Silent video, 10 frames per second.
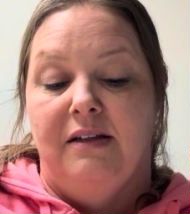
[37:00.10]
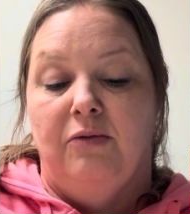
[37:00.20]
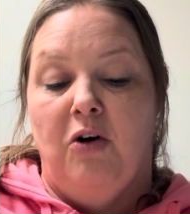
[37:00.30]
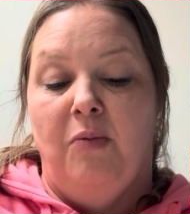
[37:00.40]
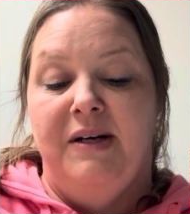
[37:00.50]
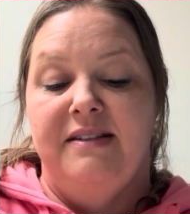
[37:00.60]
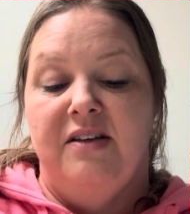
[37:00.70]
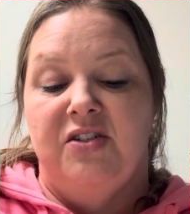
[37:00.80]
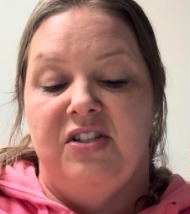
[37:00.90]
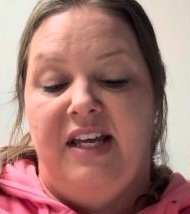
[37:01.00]
Roman is
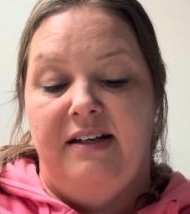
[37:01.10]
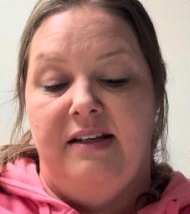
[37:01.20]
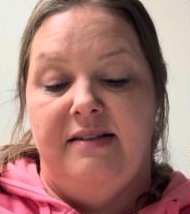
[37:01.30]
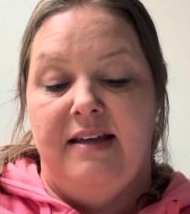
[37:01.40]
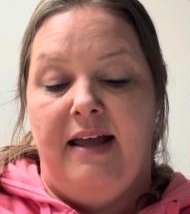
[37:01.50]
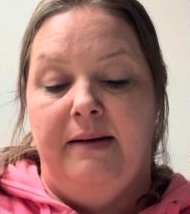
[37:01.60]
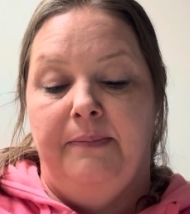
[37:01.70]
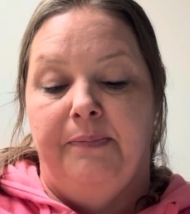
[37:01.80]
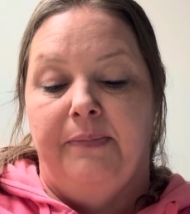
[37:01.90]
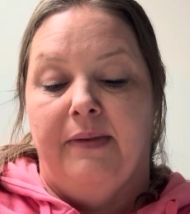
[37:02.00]
a shit, he said,
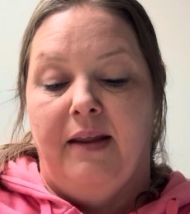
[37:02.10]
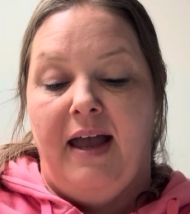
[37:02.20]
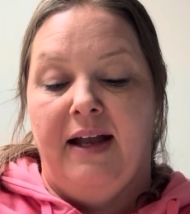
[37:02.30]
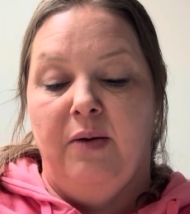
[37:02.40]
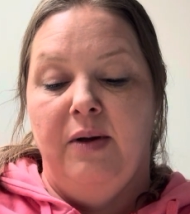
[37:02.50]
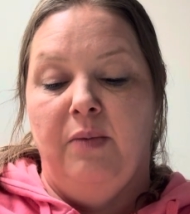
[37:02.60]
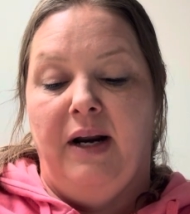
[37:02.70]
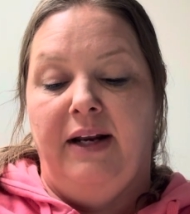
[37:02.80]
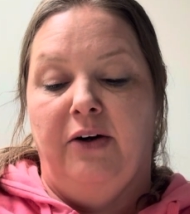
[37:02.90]
echoing what I'd